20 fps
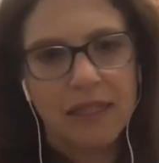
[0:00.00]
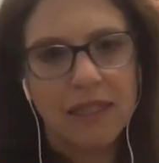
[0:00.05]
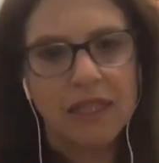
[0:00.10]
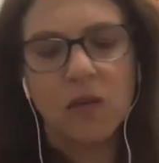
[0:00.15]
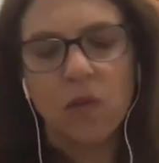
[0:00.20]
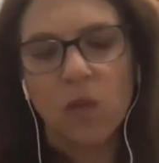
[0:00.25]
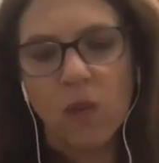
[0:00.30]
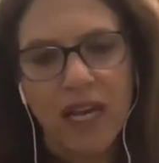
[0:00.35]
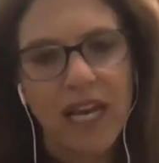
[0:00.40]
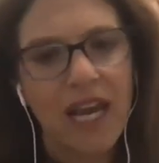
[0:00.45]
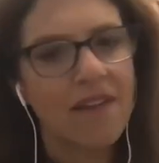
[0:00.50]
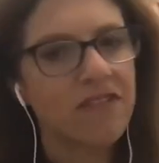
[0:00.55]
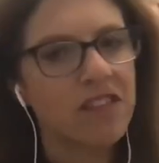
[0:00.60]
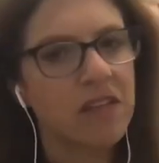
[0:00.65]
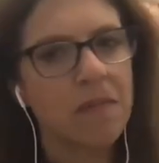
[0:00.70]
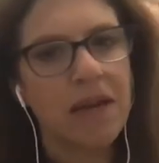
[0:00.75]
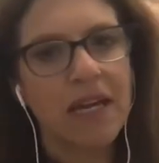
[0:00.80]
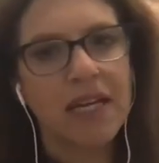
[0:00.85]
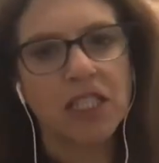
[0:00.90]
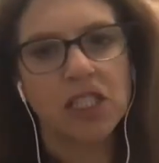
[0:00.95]
then we have to
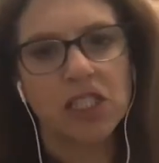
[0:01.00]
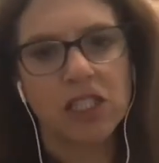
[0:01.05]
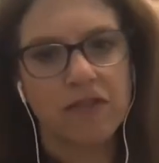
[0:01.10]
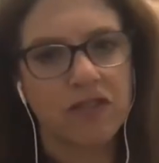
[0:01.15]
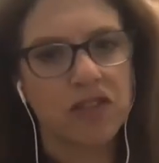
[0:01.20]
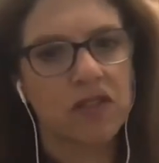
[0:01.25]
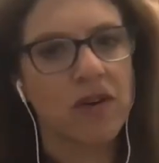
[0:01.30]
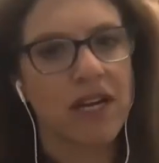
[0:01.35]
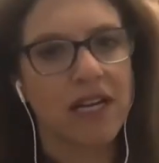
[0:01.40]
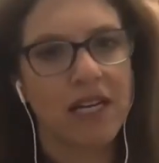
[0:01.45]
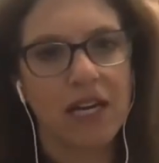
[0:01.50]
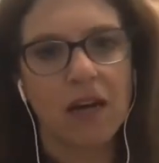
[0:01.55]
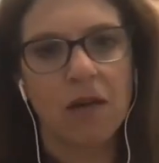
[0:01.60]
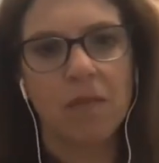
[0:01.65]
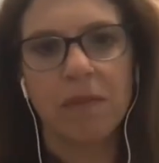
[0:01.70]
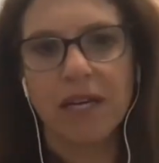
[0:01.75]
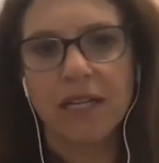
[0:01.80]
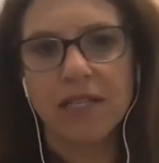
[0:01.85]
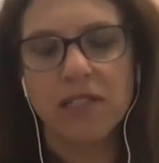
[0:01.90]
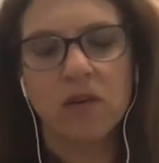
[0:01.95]
make shifts right now
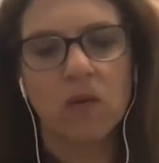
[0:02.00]
based